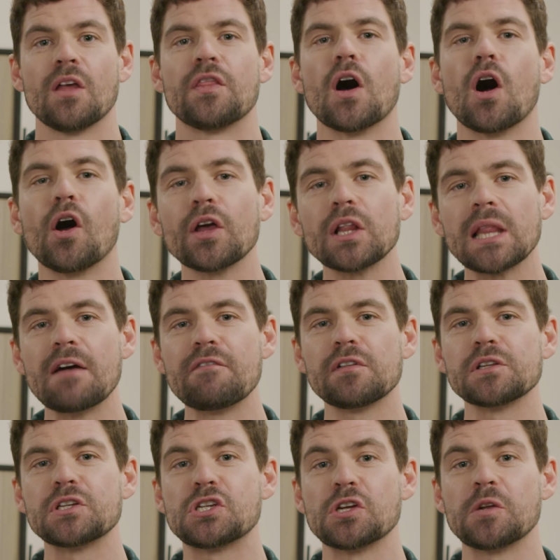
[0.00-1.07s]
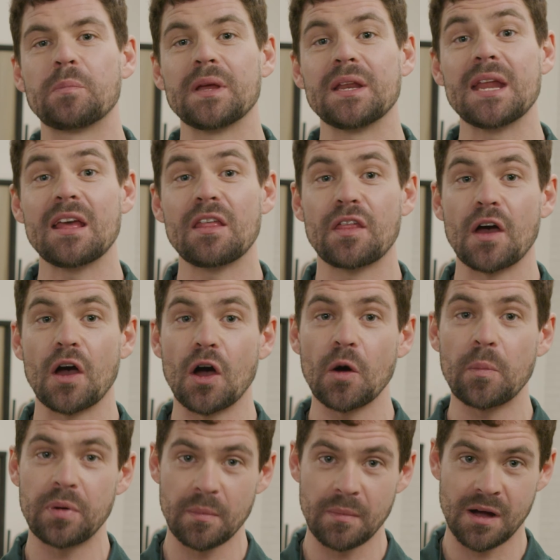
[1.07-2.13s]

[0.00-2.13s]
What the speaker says: The oil level should be near the upper